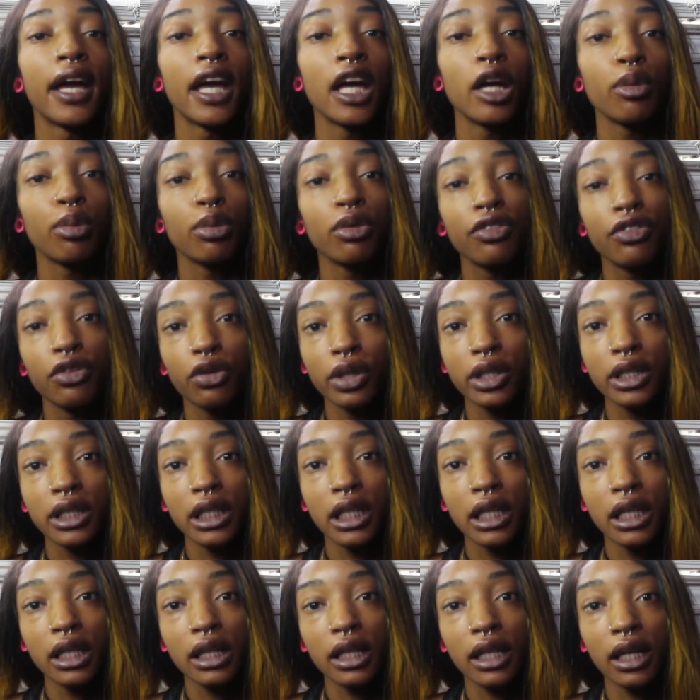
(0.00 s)
April
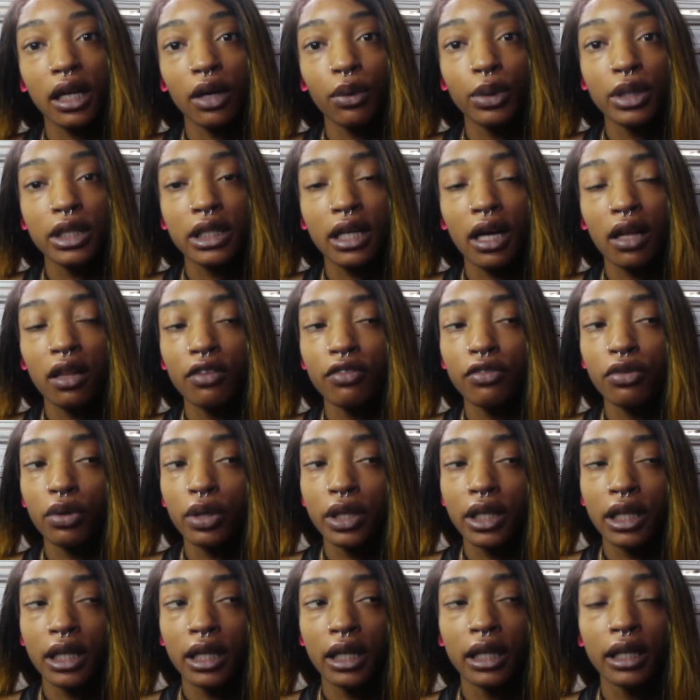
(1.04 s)
14th, and I went to
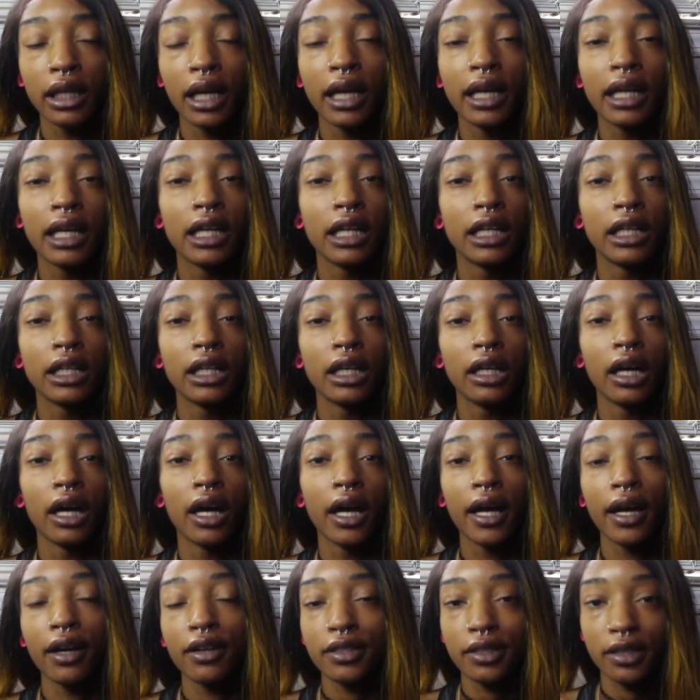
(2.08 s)
California and I needed a
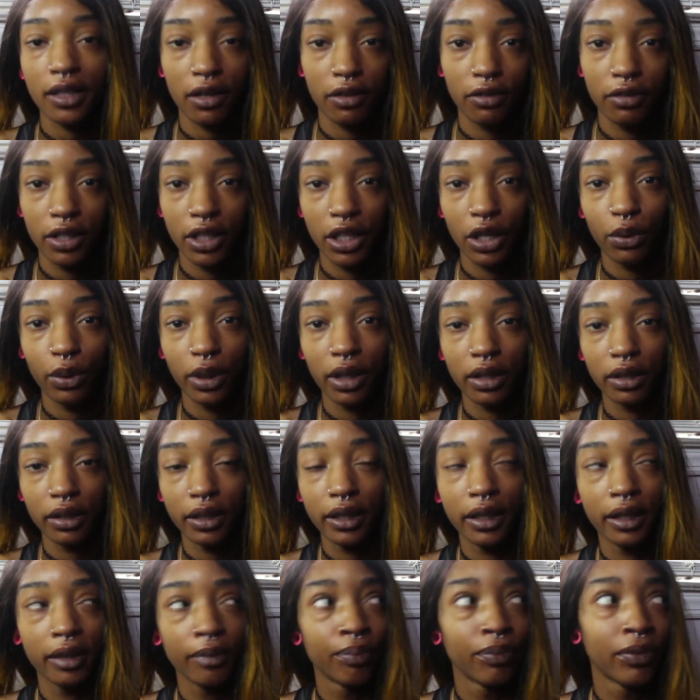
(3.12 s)
hairstyle really
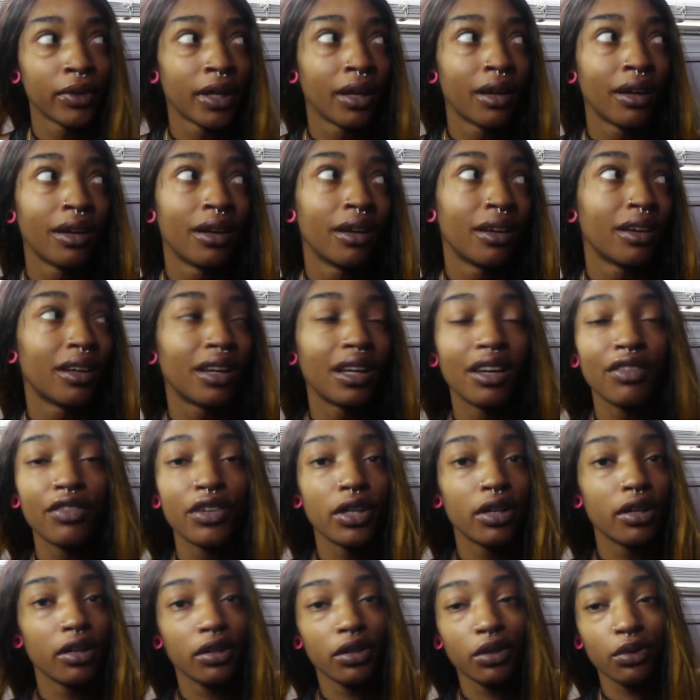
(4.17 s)
quickly. If you
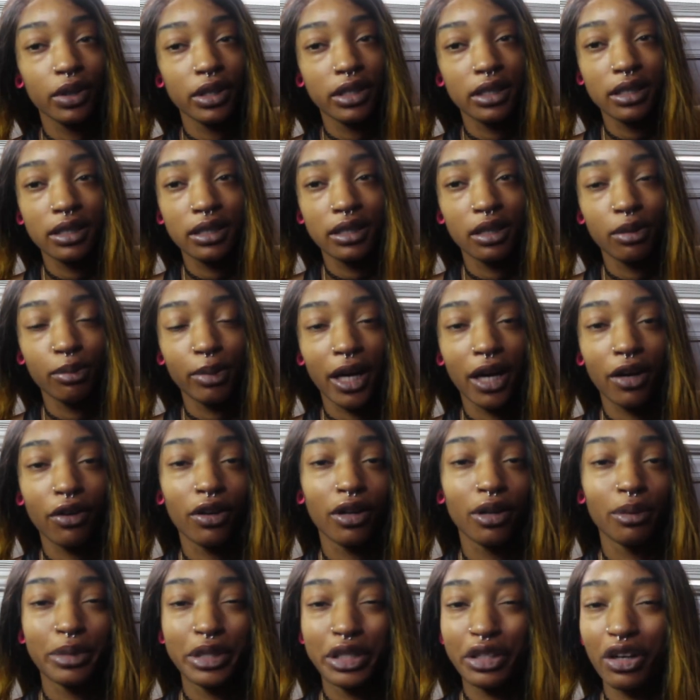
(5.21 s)
hear noises in the
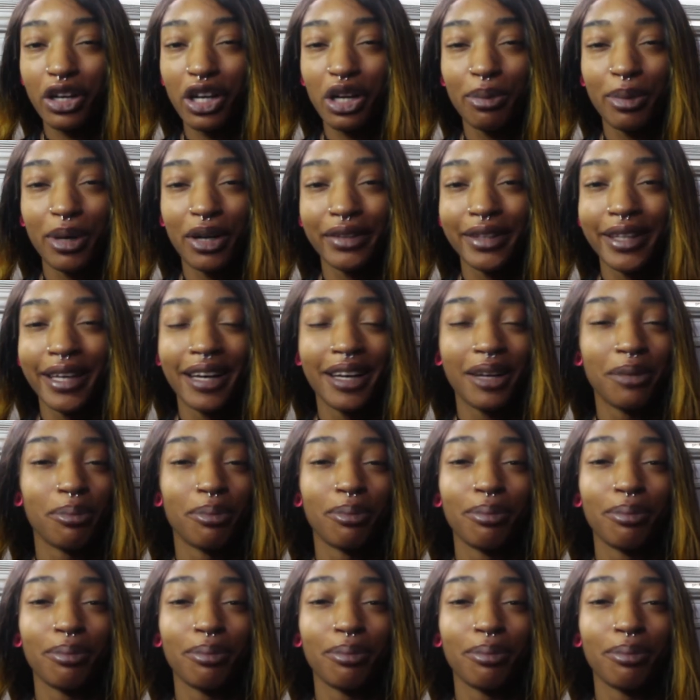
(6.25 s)
background, sorry about that.